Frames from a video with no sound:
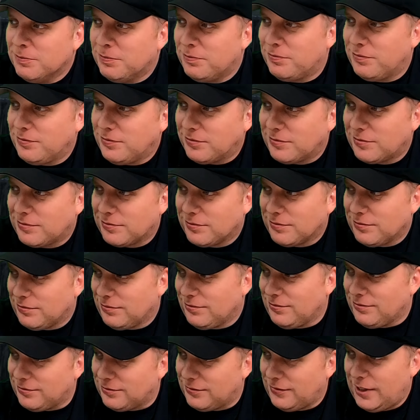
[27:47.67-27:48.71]
see
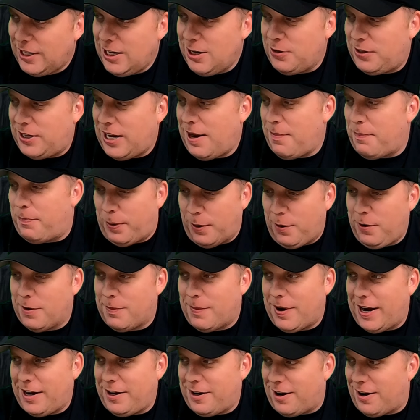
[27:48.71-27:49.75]
yeah, you like, say boo to
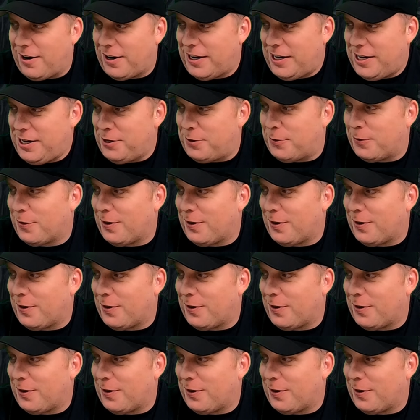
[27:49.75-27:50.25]
my dog and he's